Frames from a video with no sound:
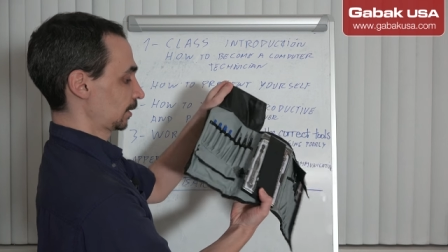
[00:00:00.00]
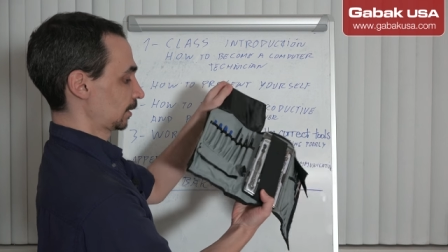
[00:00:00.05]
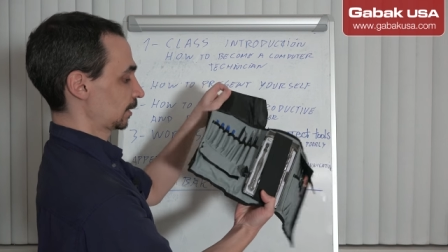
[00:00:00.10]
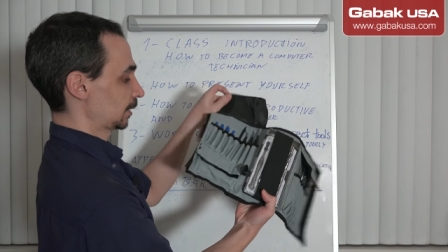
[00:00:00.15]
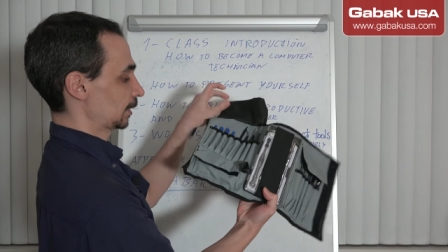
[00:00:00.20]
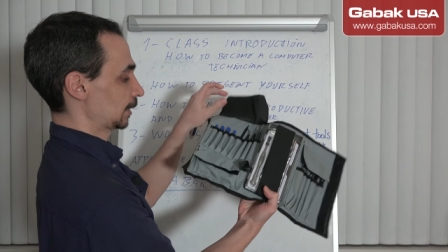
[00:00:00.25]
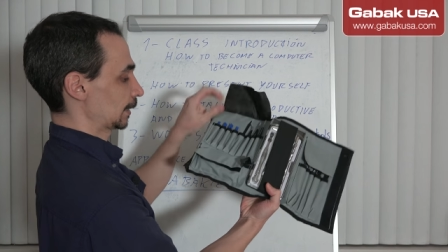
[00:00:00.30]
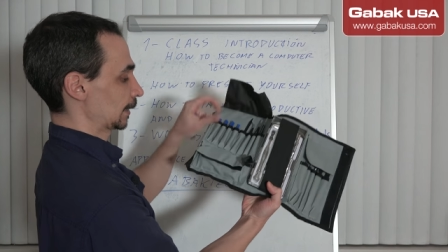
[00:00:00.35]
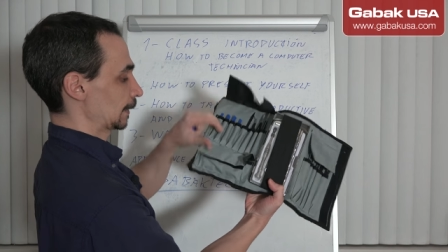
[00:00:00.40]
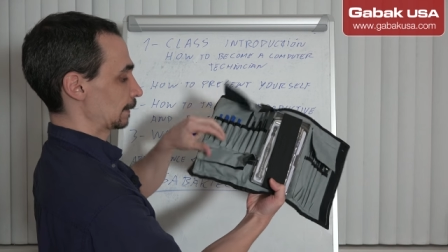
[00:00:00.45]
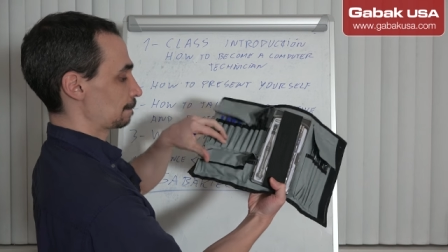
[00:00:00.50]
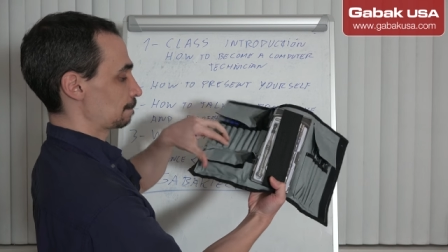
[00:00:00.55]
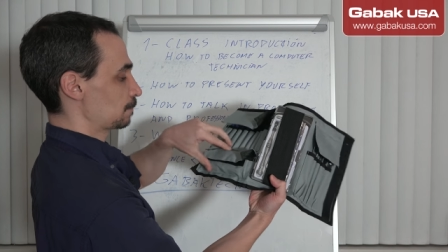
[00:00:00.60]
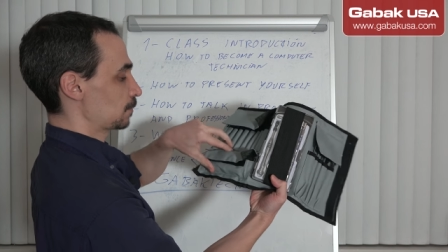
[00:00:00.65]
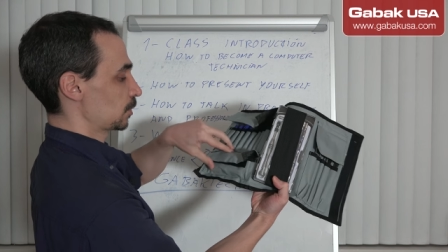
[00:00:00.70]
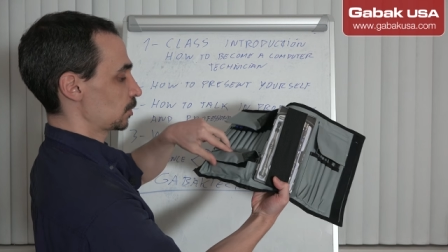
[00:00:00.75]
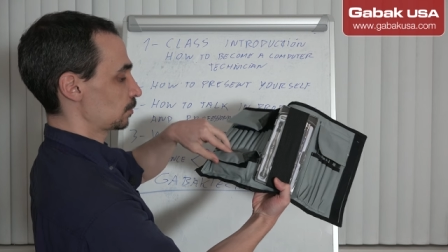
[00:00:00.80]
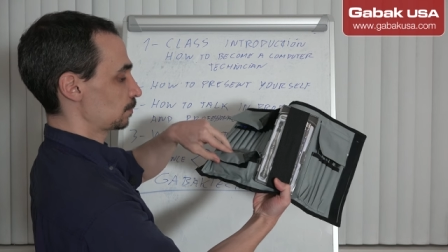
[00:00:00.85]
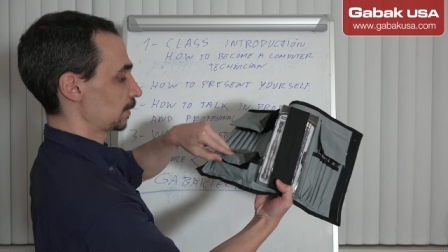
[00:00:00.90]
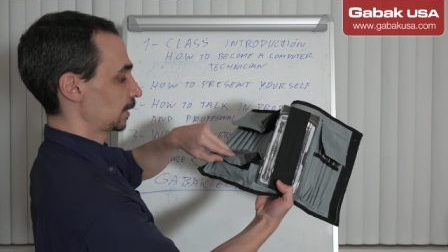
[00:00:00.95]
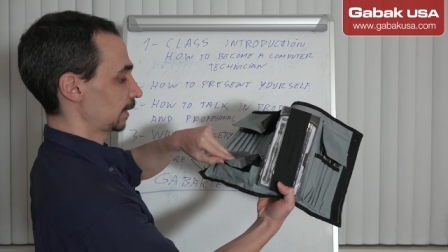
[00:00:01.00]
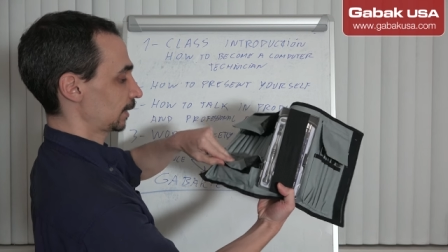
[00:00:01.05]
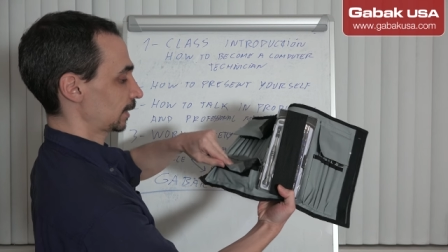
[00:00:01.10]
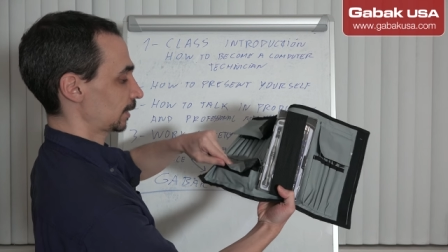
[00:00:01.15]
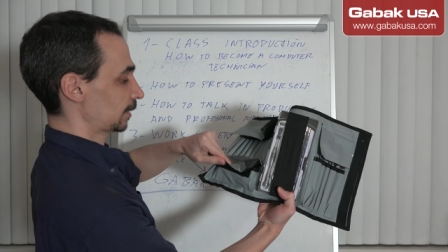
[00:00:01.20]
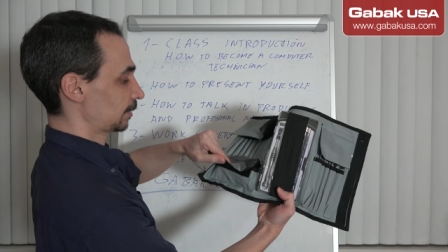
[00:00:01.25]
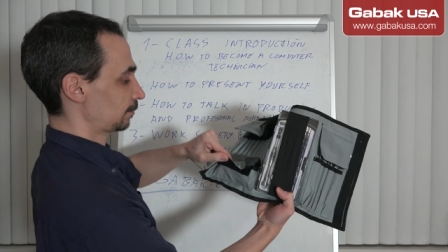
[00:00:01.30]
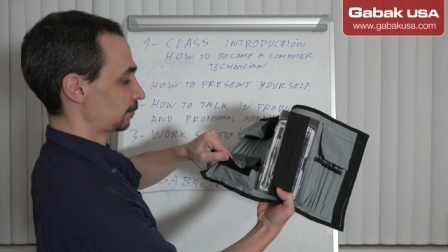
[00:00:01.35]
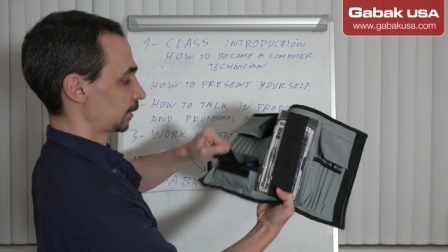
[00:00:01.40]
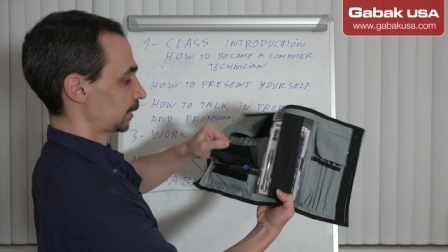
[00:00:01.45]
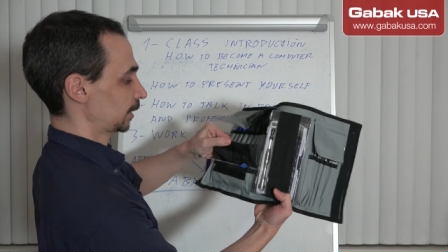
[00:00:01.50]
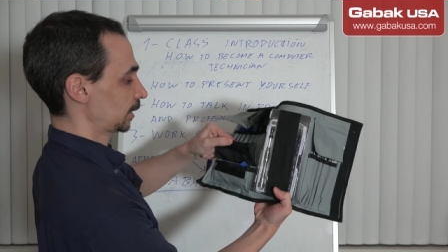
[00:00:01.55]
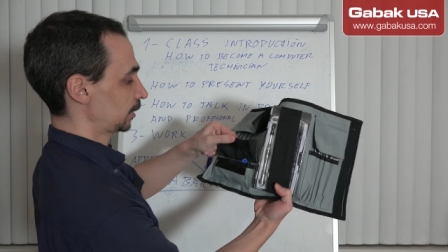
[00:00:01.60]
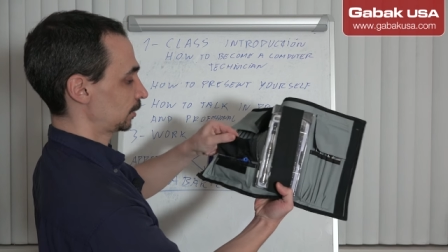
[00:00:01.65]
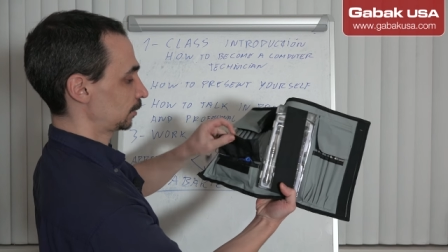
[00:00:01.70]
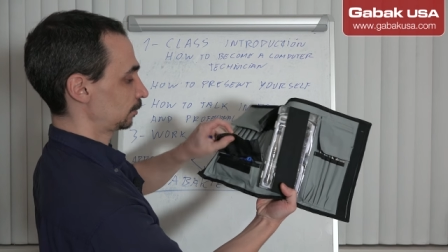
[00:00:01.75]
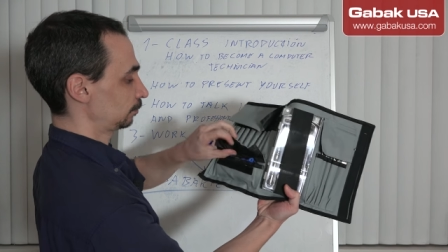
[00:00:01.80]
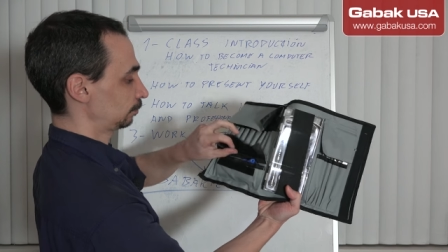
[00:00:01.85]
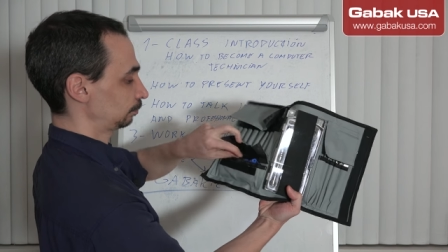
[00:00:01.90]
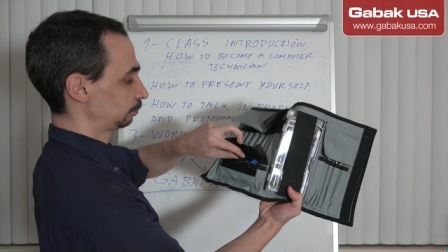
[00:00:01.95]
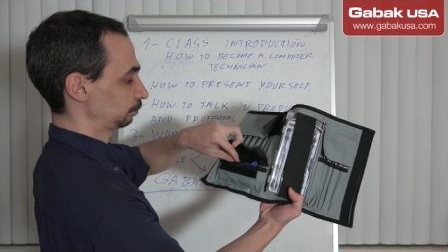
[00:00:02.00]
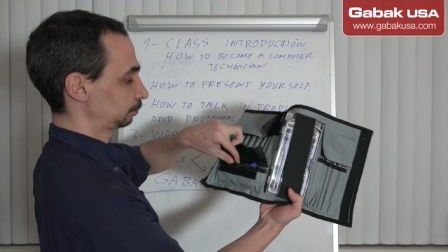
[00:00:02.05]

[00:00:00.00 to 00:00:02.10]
and you may have here